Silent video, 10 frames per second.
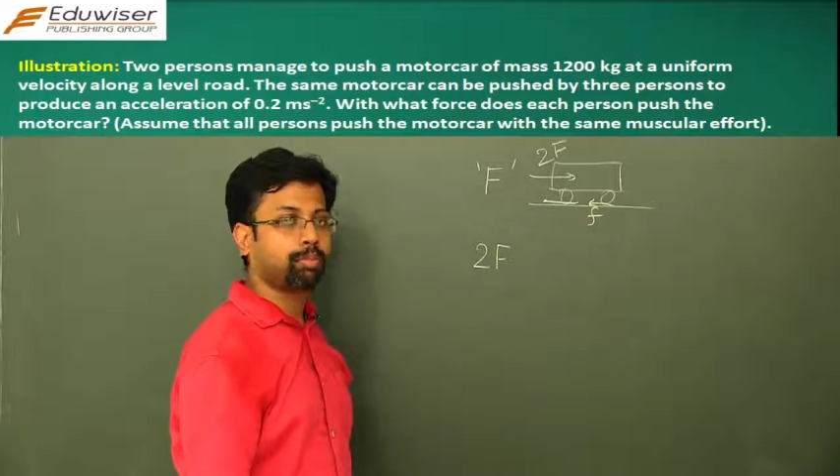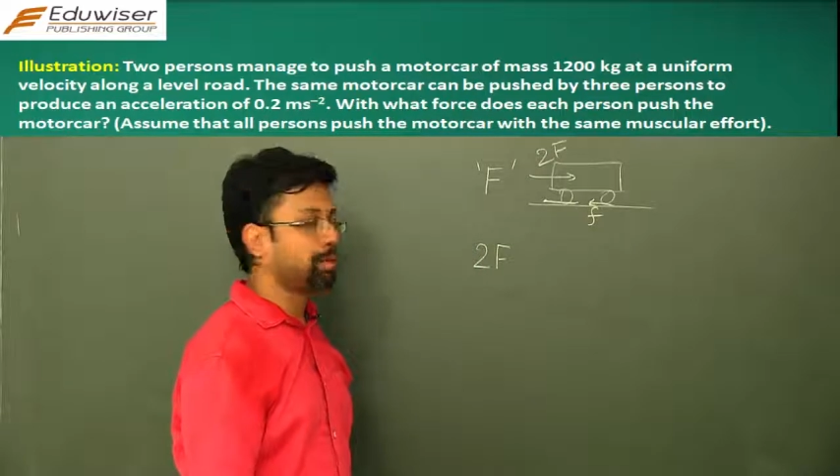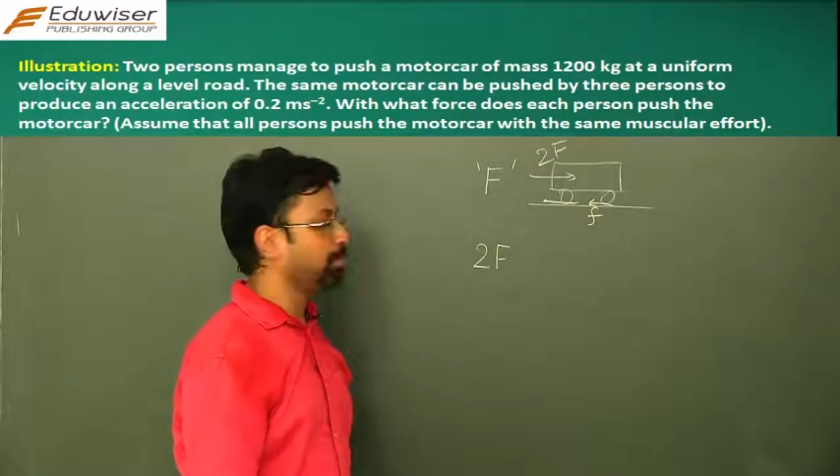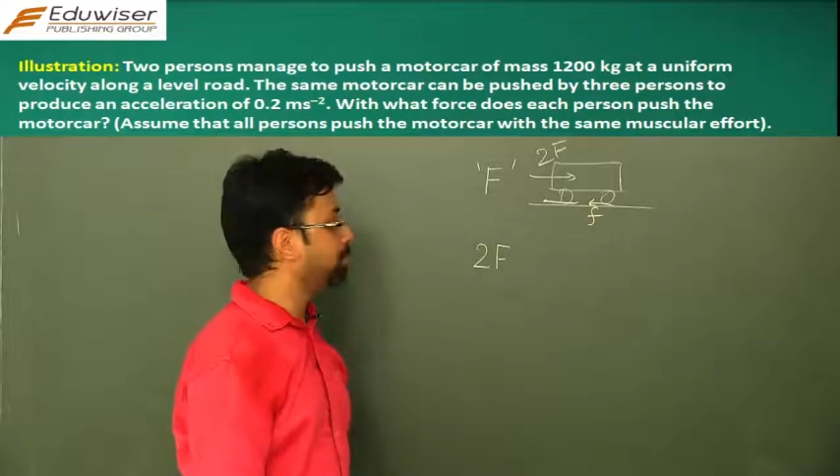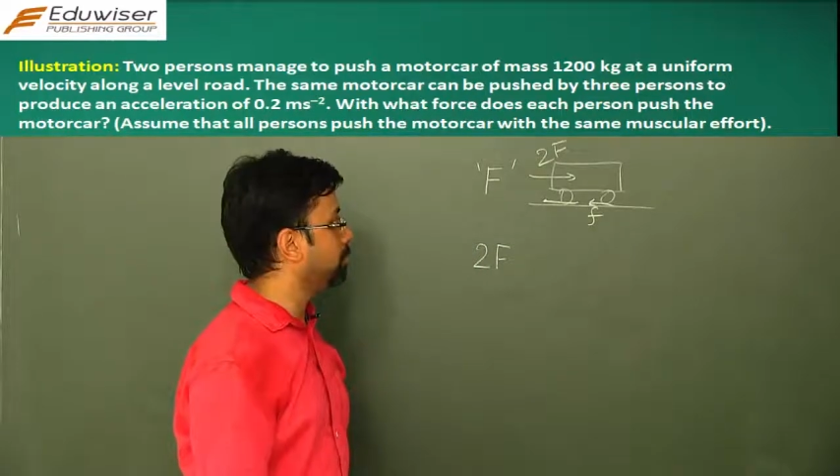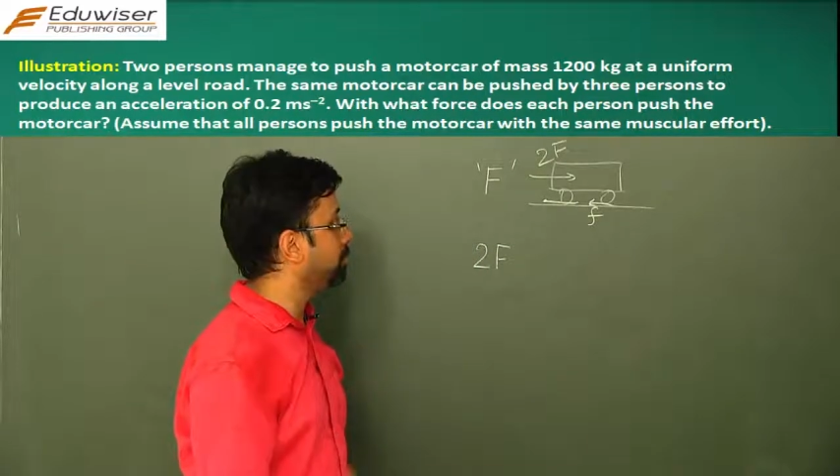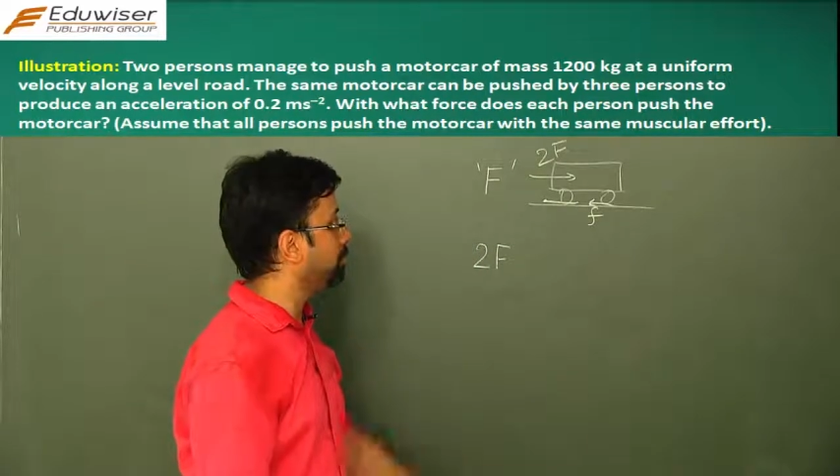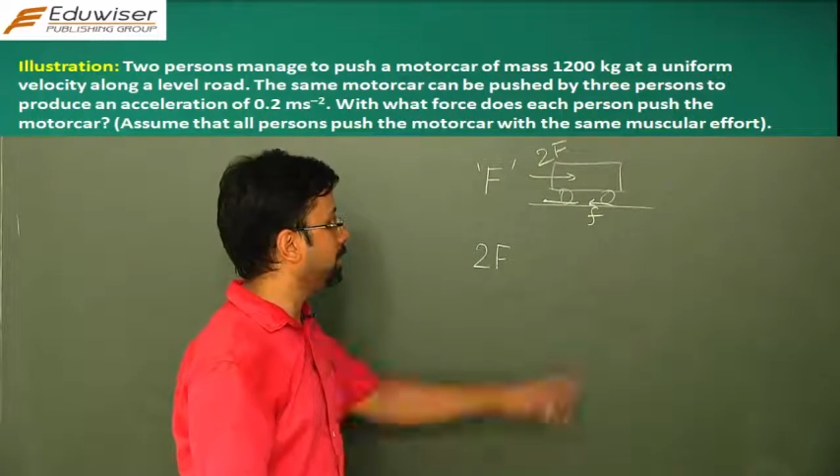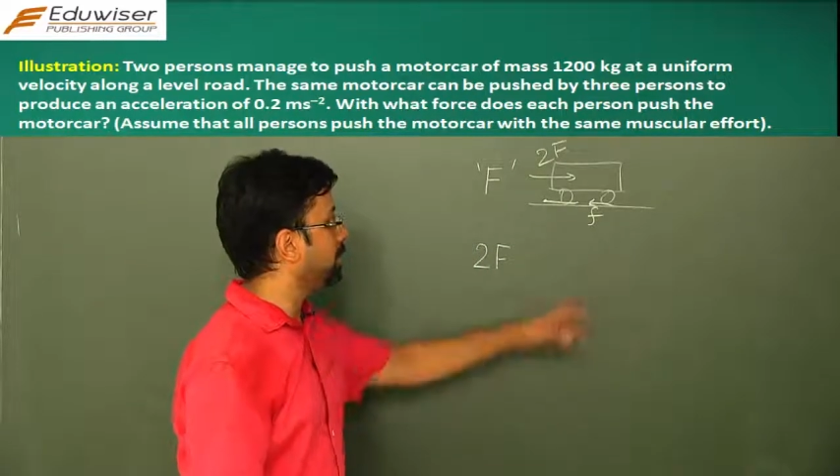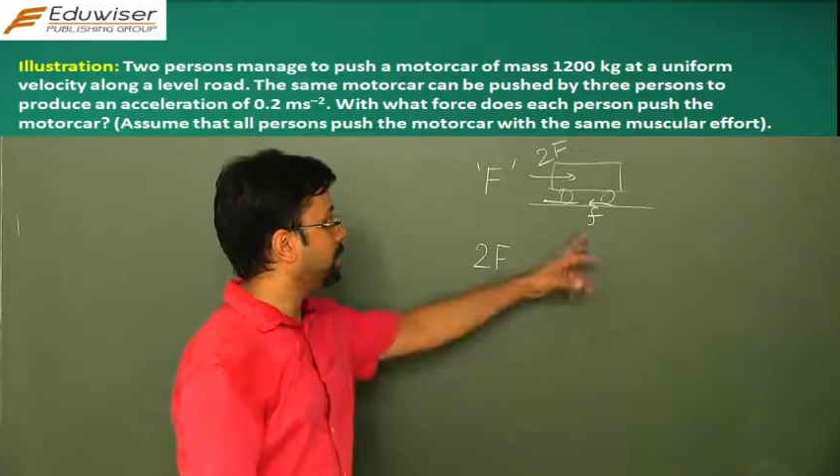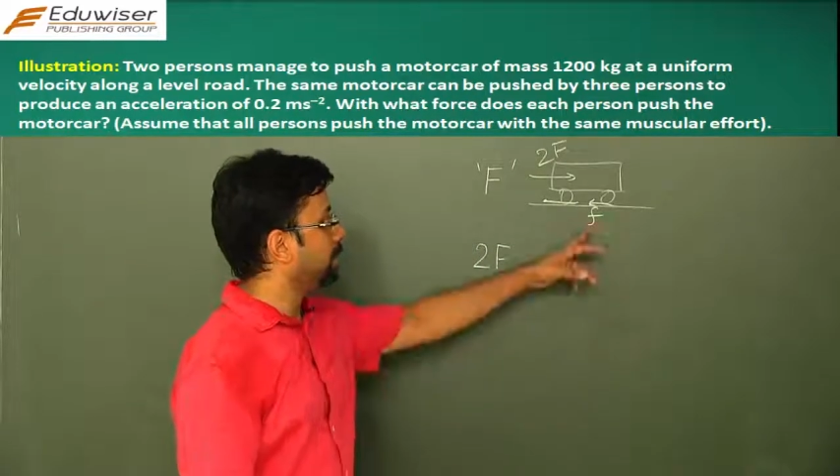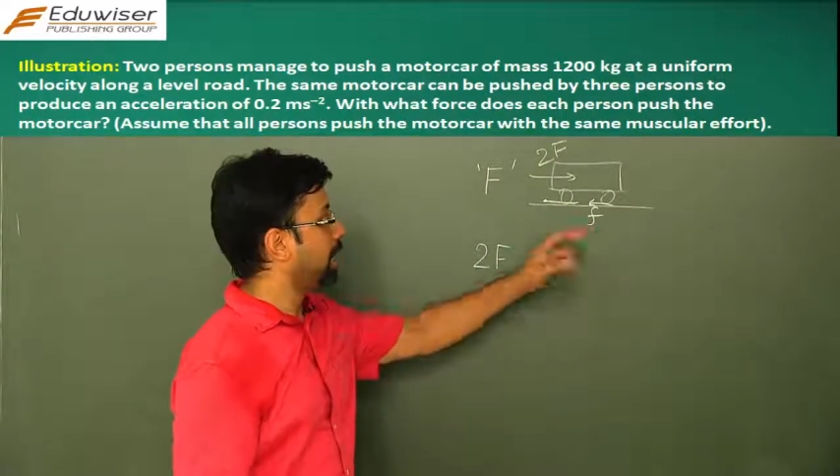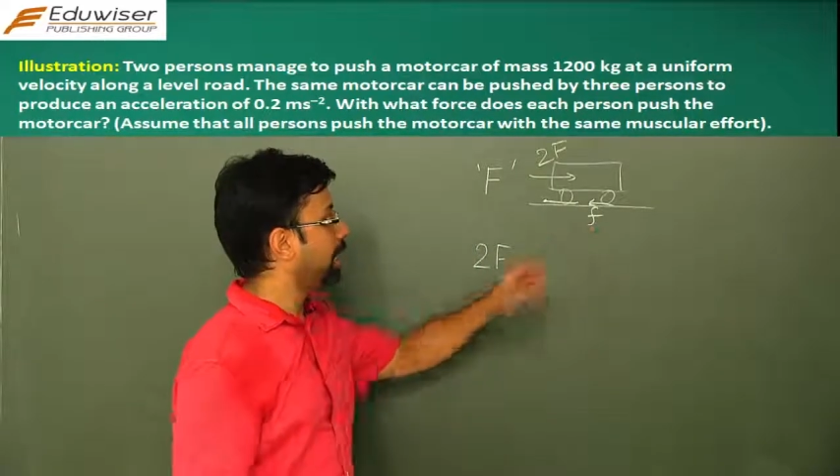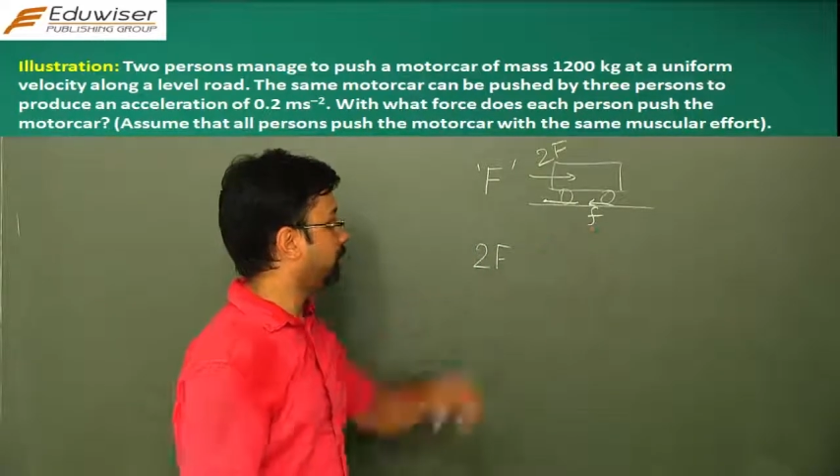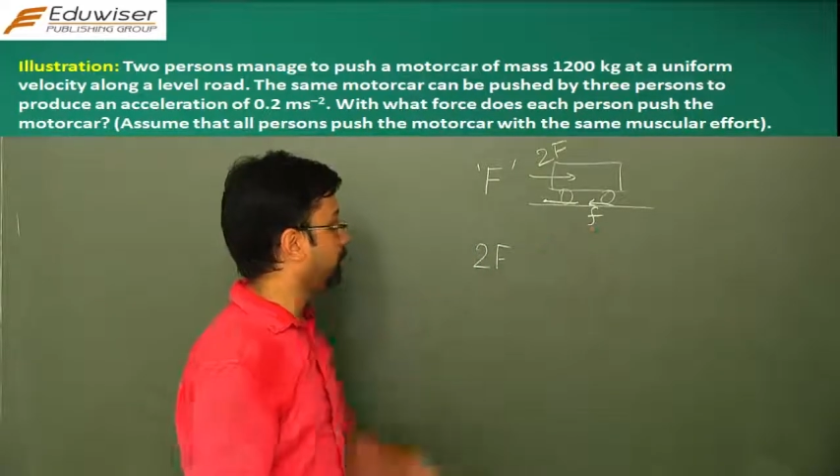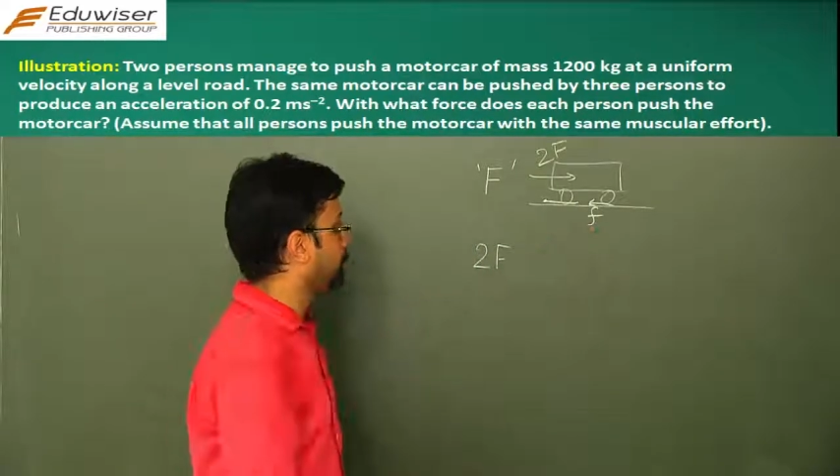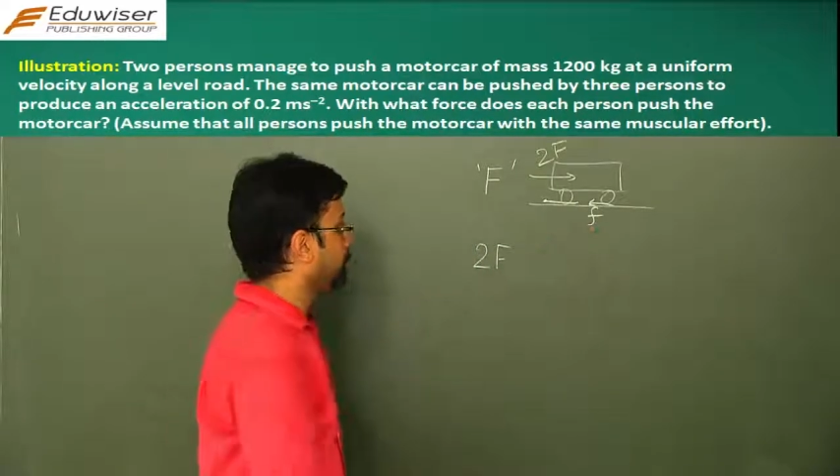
will be F.